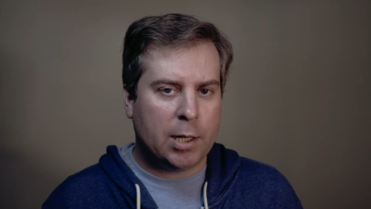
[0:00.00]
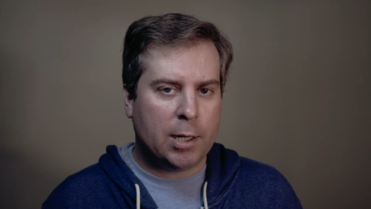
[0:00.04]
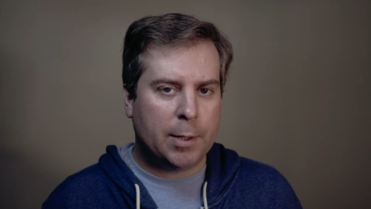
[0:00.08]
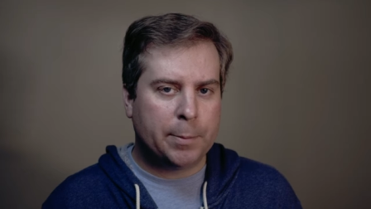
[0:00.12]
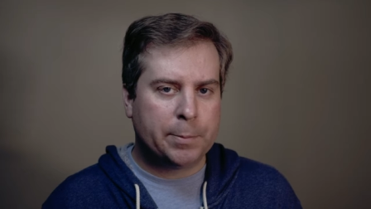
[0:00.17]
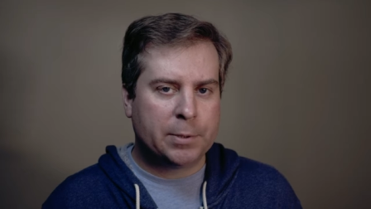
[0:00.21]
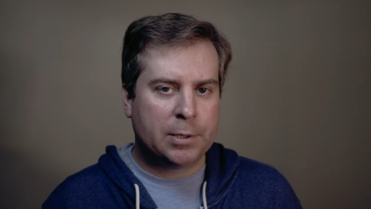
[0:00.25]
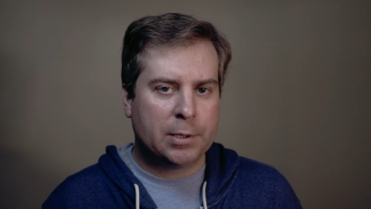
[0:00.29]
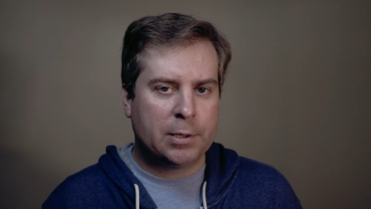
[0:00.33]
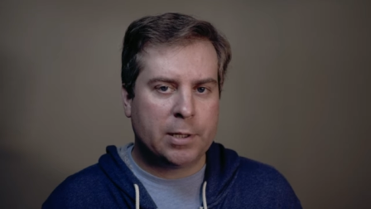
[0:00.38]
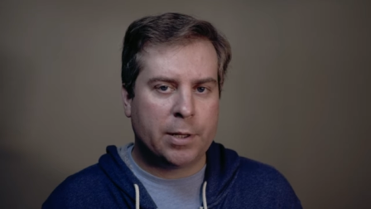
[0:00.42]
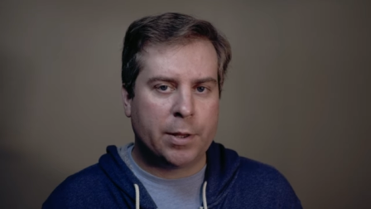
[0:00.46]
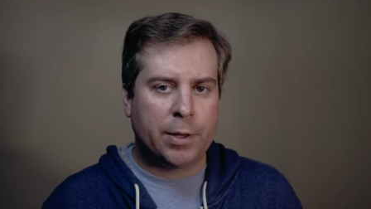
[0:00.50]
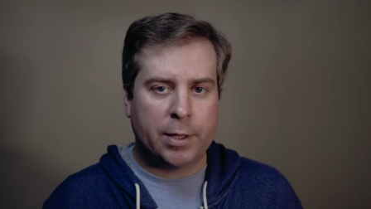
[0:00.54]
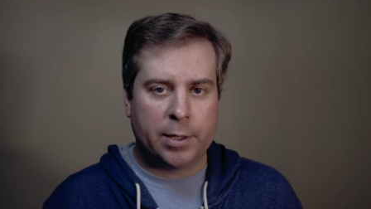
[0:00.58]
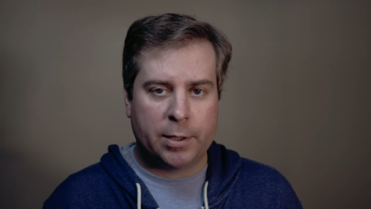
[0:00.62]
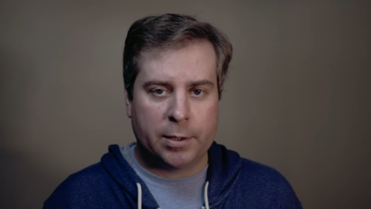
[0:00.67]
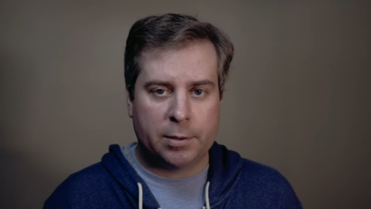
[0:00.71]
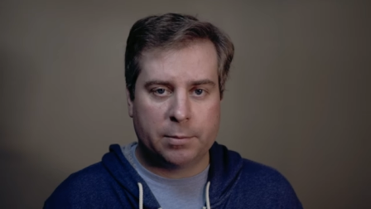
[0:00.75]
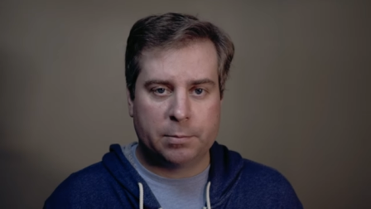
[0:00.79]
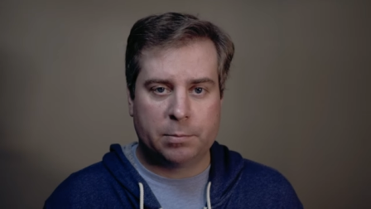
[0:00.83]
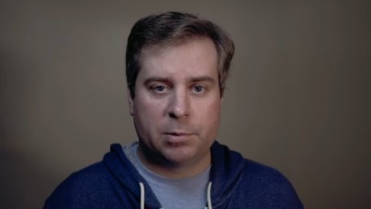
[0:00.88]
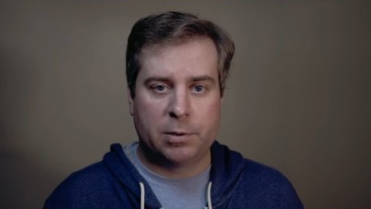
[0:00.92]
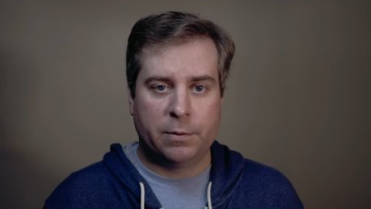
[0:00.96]
option and
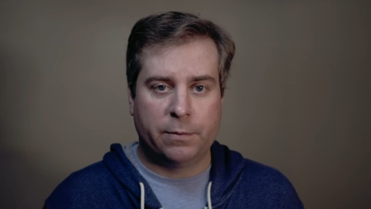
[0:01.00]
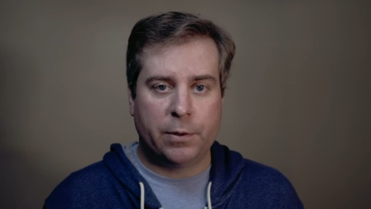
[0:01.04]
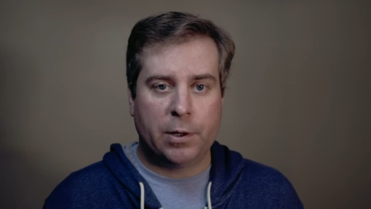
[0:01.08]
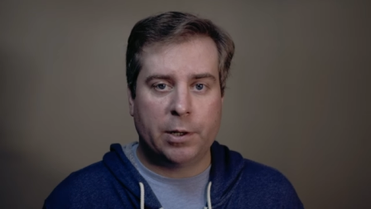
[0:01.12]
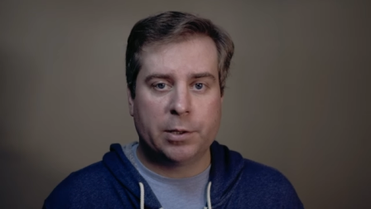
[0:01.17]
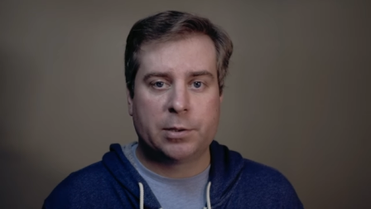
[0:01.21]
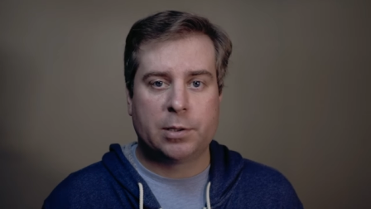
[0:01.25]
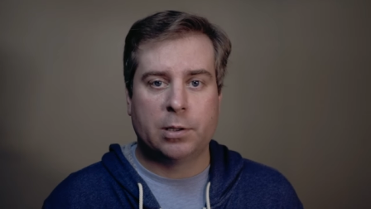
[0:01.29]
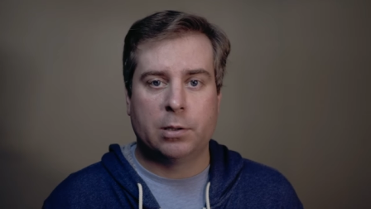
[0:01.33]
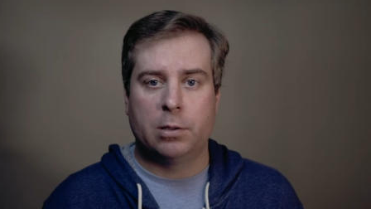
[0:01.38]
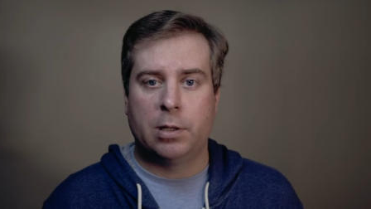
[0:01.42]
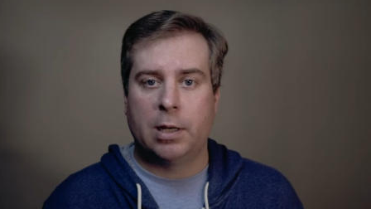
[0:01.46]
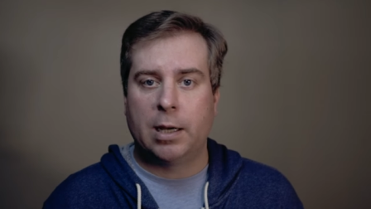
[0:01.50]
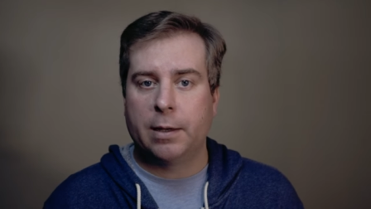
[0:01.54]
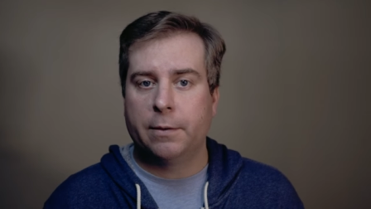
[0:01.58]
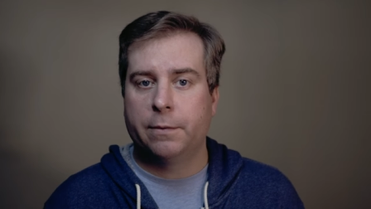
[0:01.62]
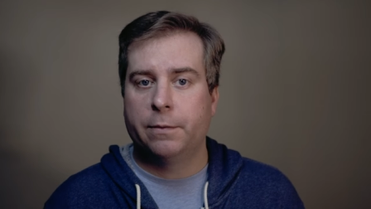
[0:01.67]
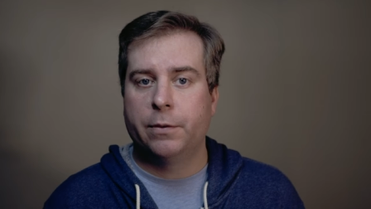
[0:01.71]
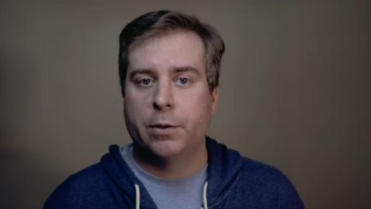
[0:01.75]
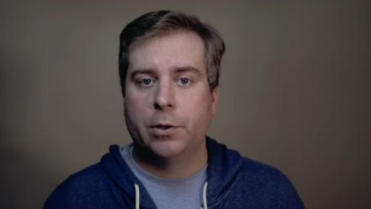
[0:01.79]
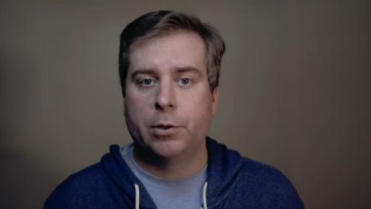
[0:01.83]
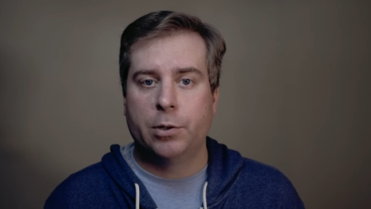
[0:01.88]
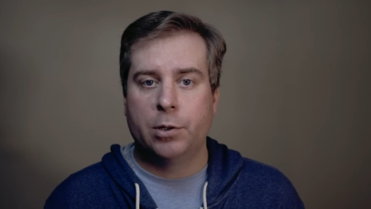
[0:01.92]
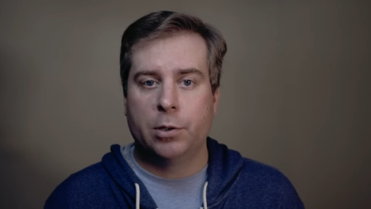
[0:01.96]
then default to live
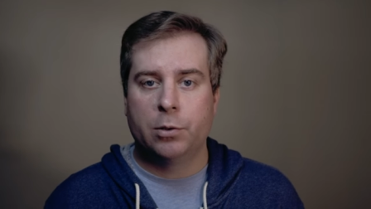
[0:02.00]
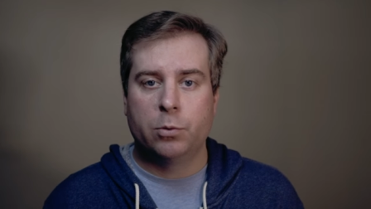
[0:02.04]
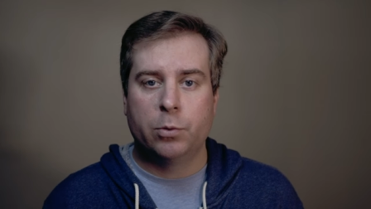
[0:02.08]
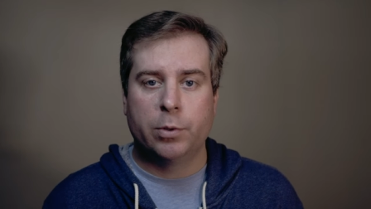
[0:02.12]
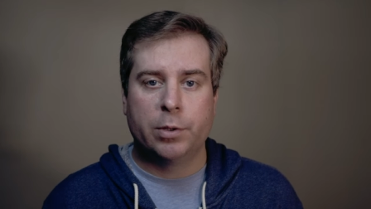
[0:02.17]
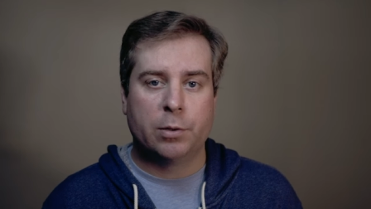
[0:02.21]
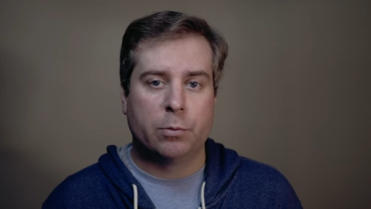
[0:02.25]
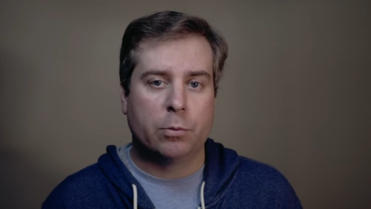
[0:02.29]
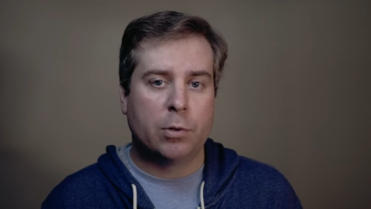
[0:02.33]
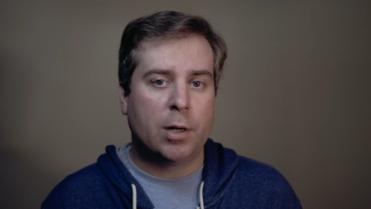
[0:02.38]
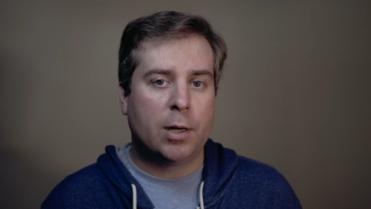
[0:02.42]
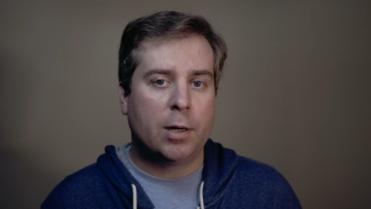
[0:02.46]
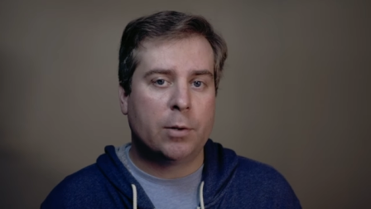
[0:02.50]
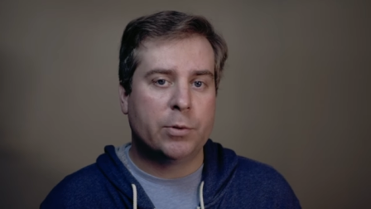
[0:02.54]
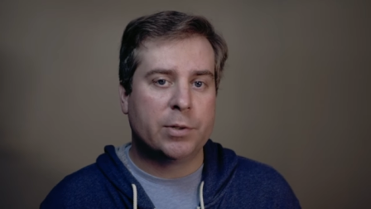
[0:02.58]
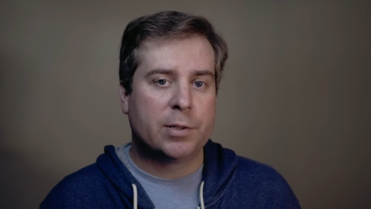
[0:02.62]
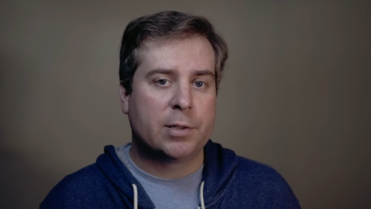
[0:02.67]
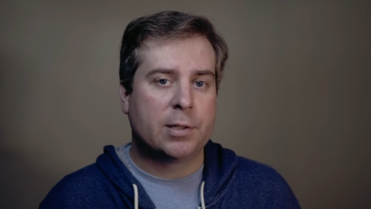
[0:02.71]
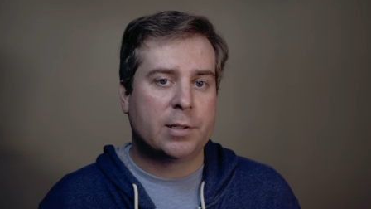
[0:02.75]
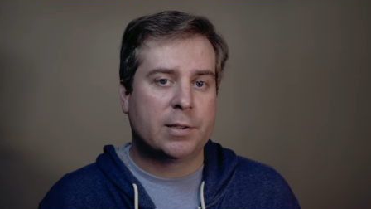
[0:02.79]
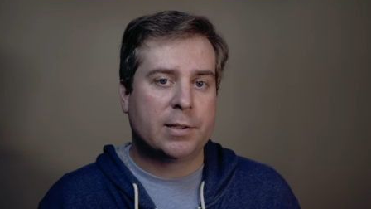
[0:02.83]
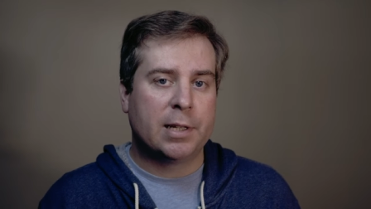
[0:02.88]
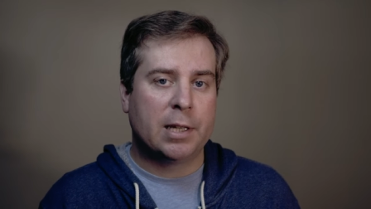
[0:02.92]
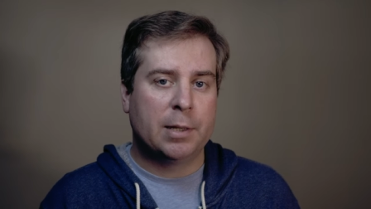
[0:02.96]
photo when the RAW was
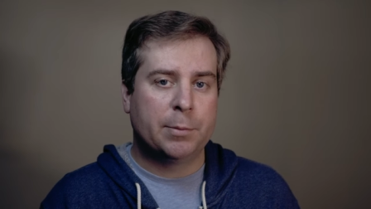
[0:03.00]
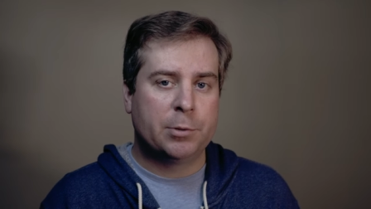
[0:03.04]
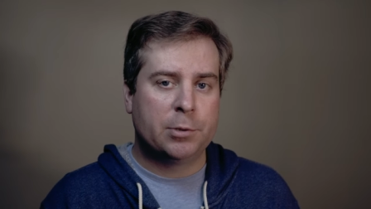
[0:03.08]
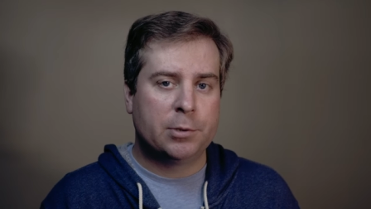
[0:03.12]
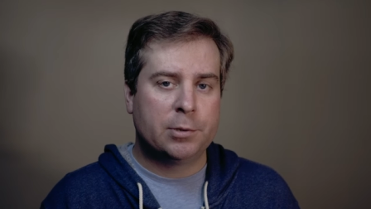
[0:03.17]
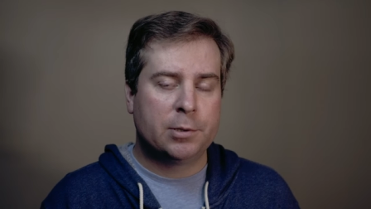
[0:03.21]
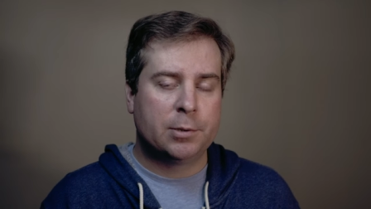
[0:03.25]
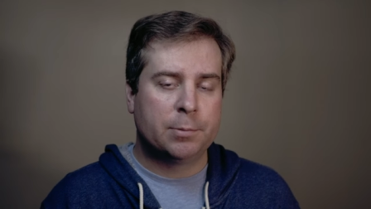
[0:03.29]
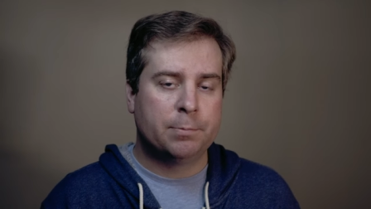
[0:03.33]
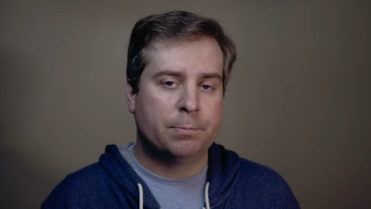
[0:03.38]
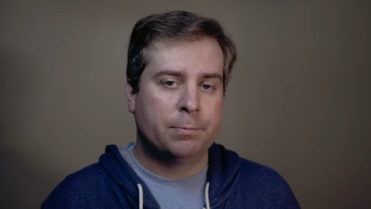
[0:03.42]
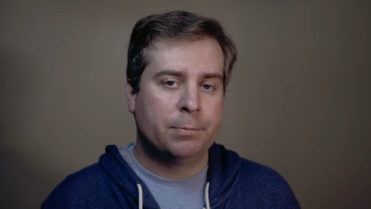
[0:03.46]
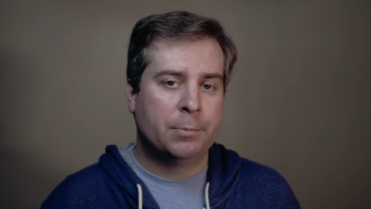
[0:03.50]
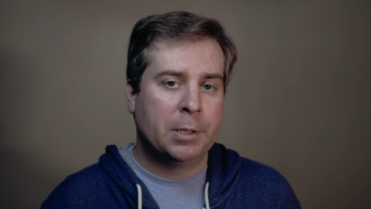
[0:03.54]
disabled.